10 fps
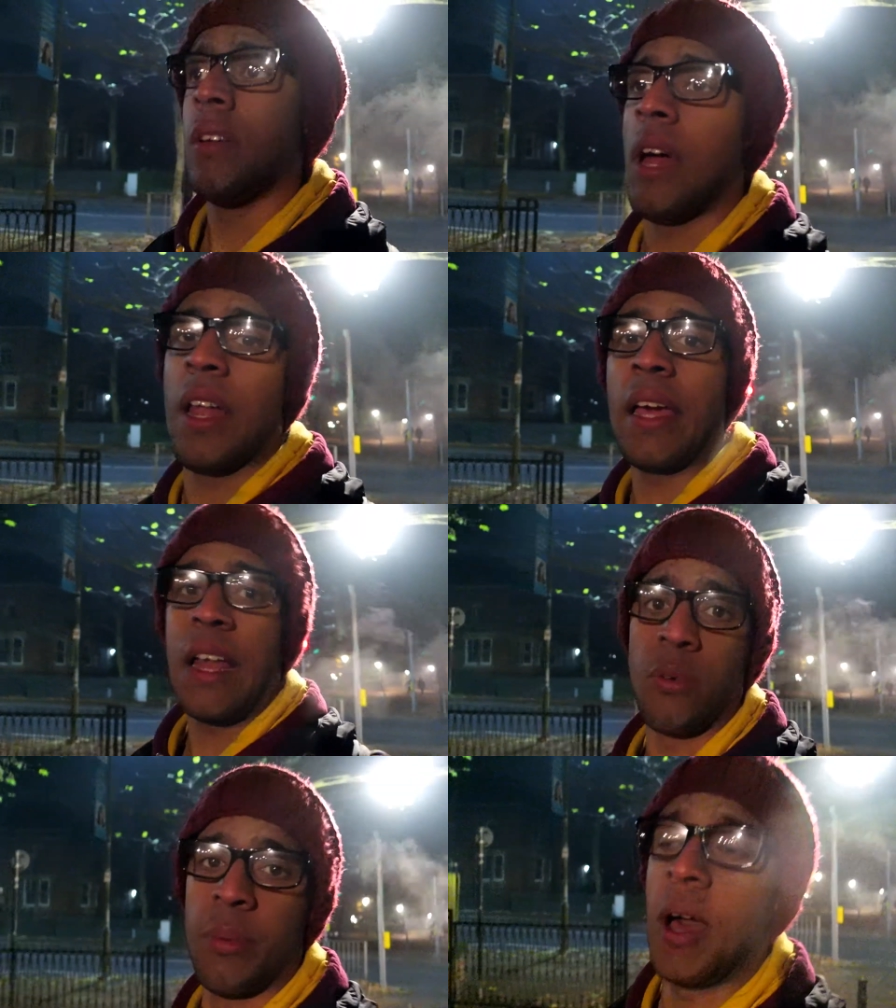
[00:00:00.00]
I like
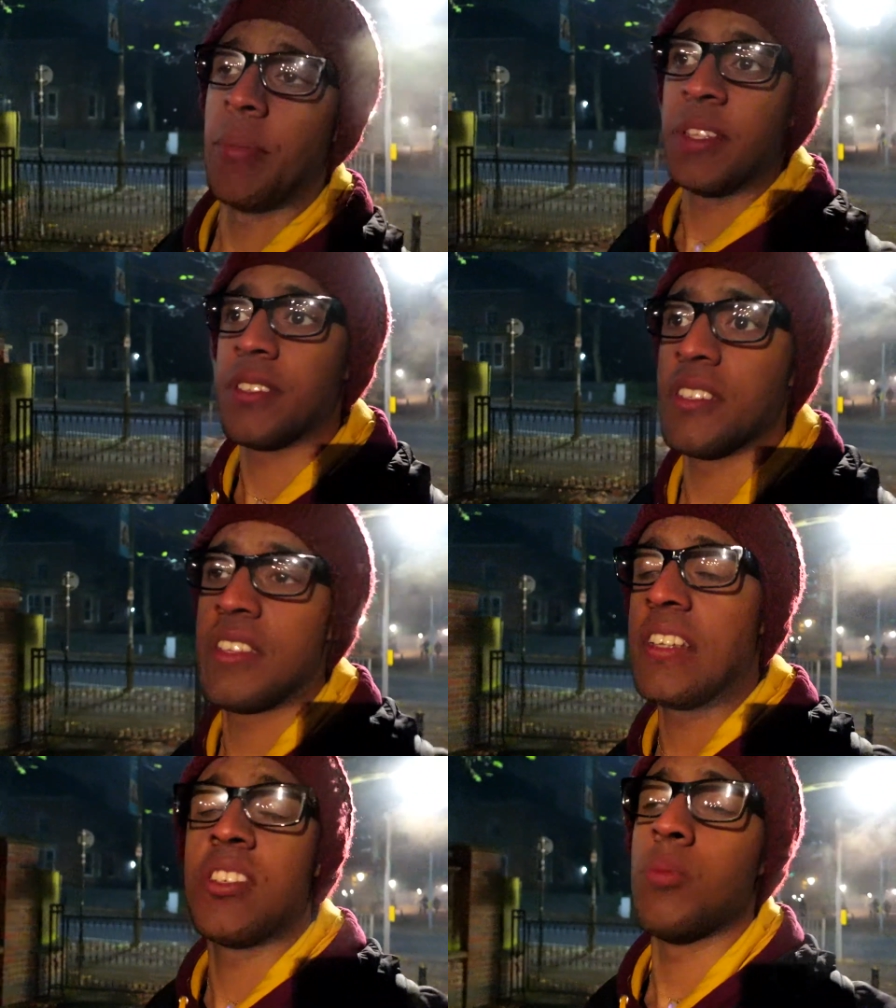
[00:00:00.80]
annual permits because
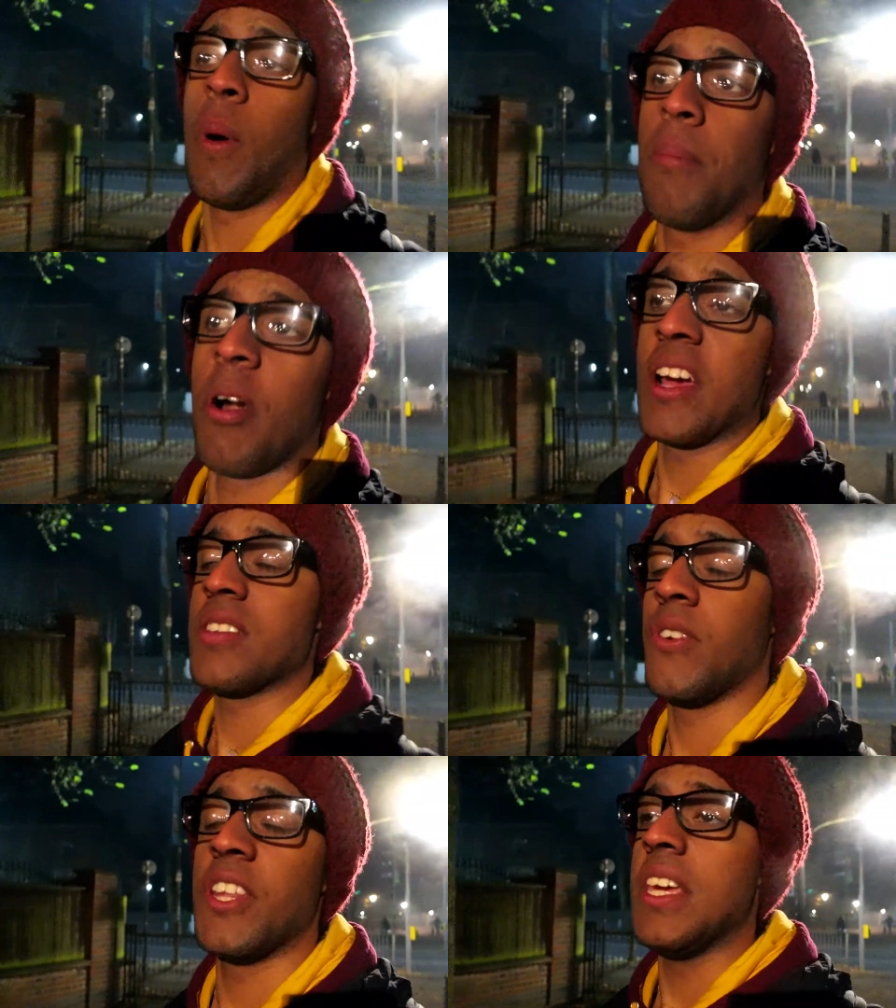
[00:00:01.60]
that's just one price
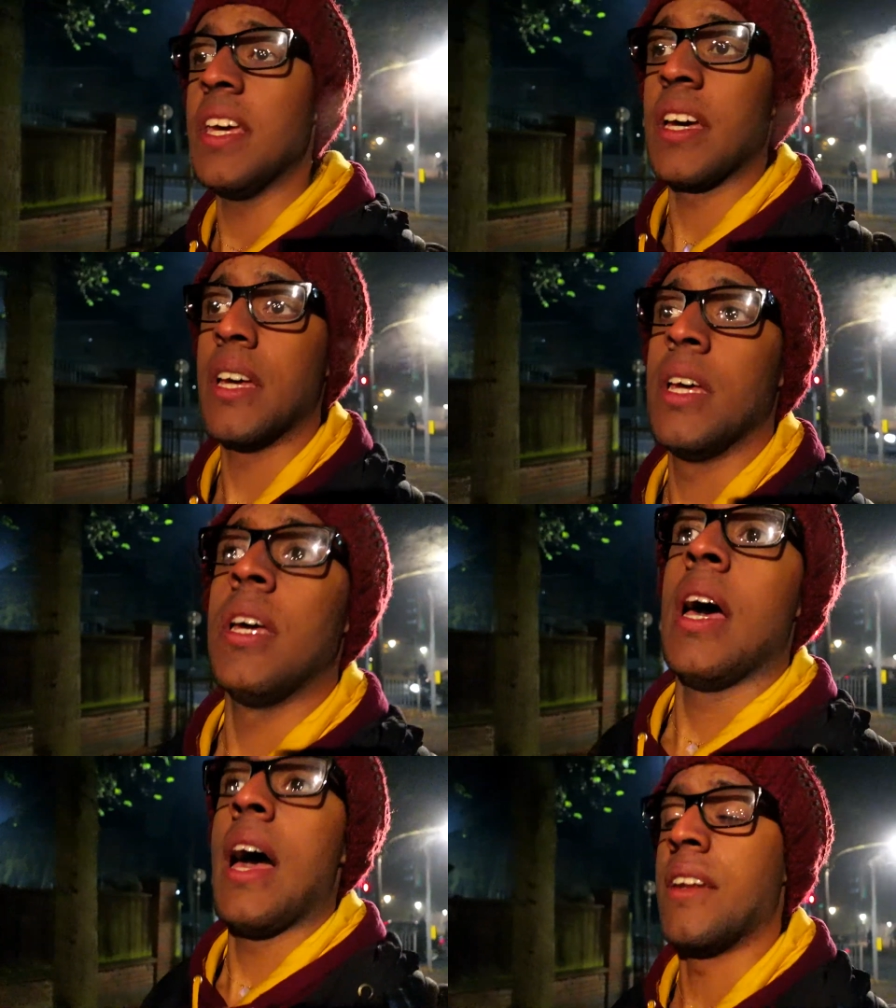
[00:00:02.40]
for the year
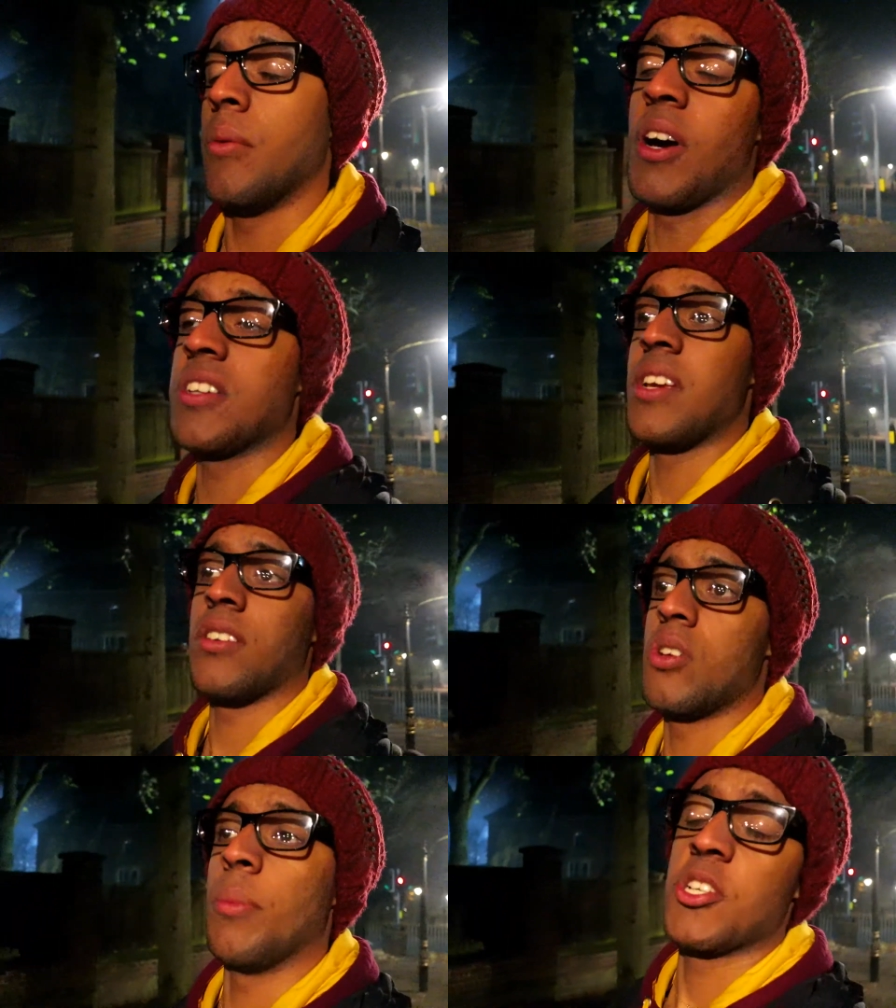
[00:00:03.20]
and it works out
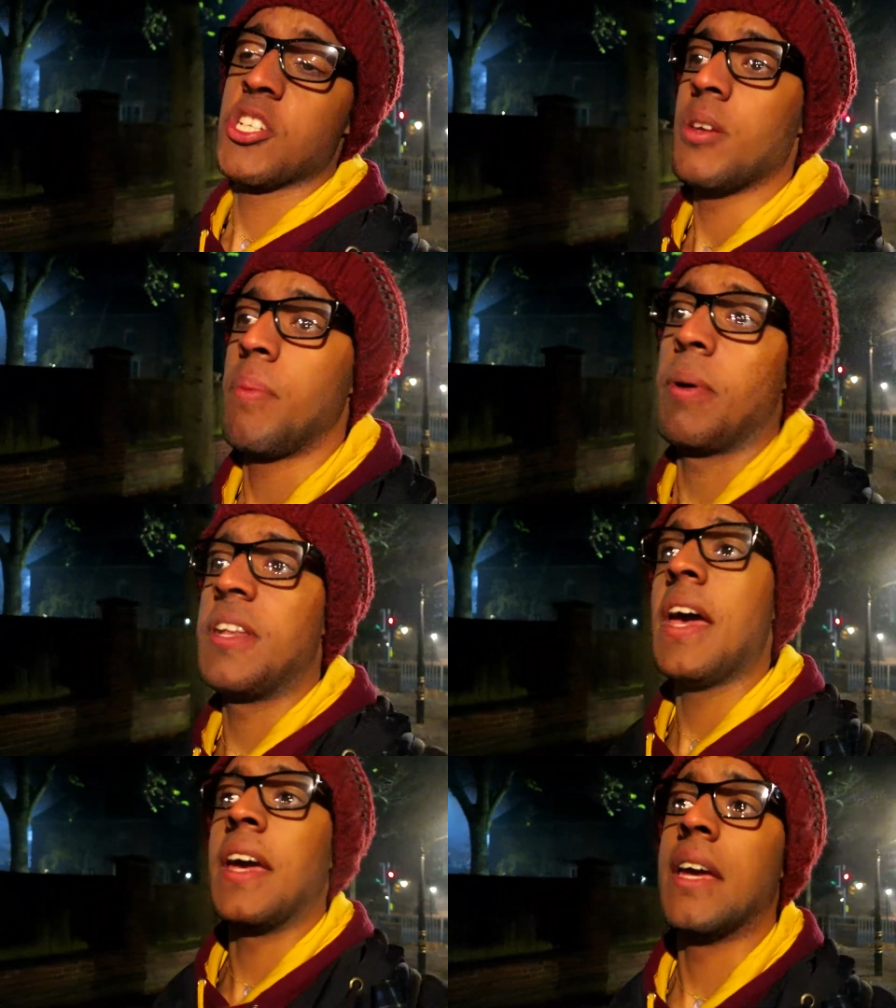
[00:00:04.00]
so much cheaper per
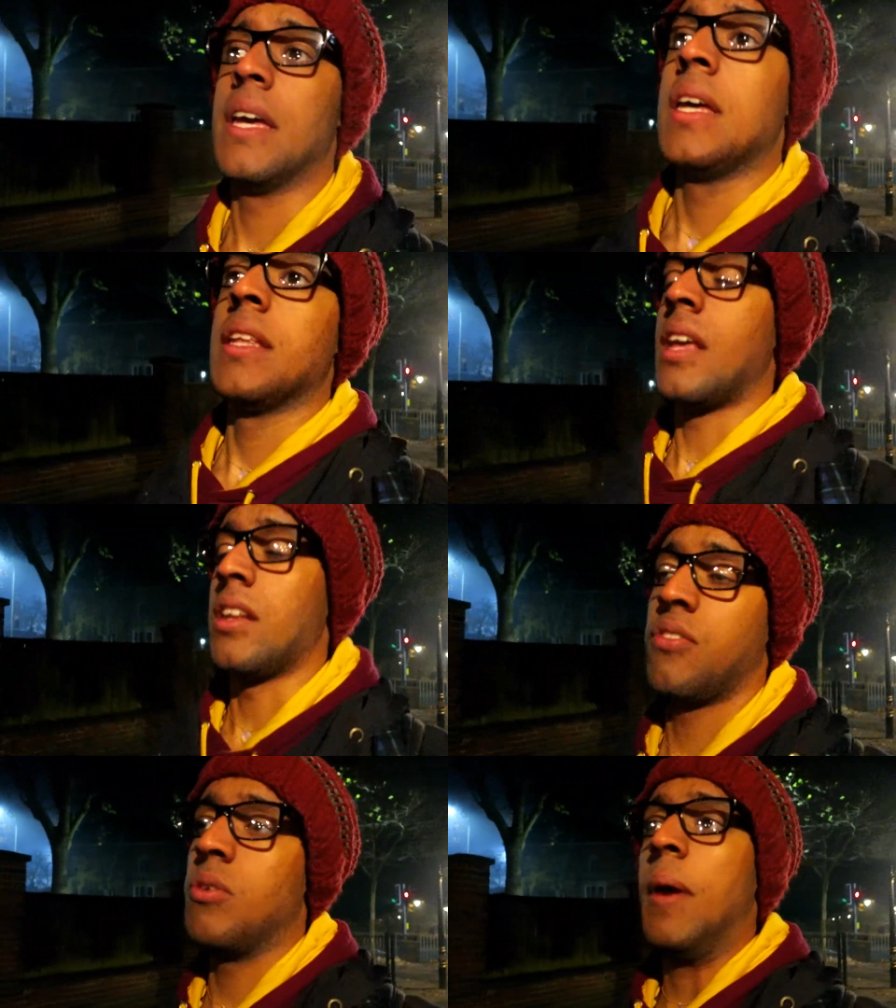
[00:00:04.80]
day than
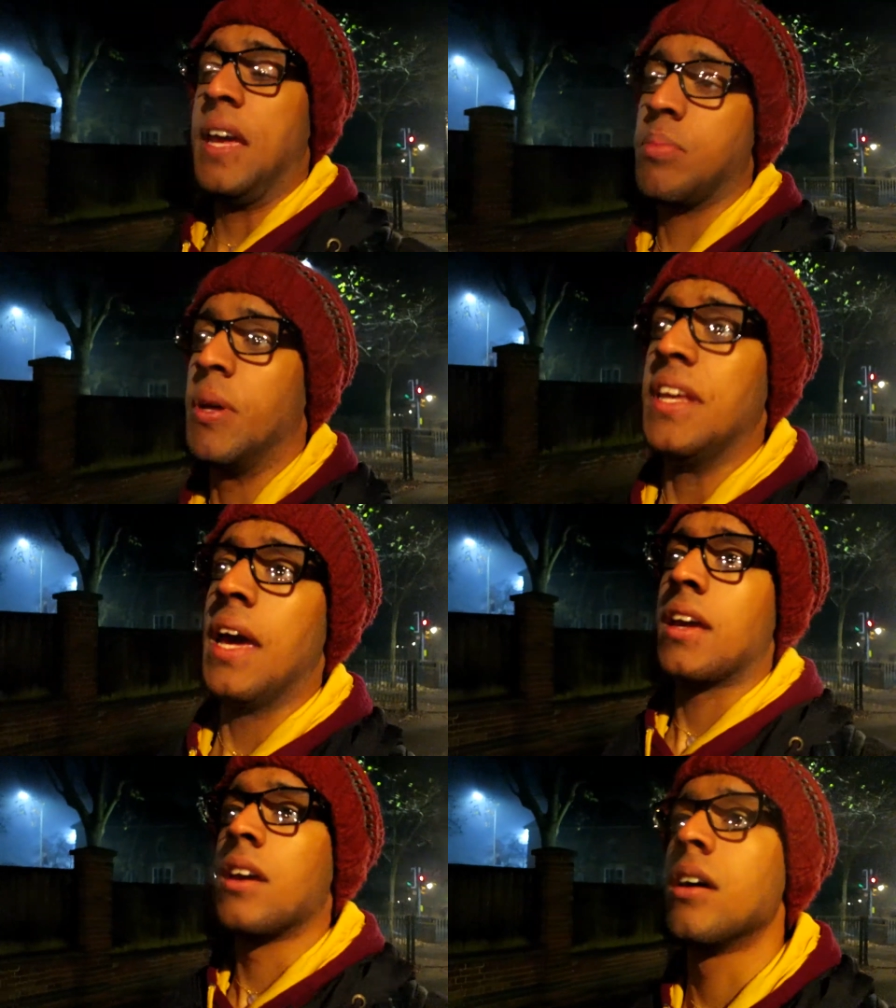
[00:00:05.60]
if you paid per day.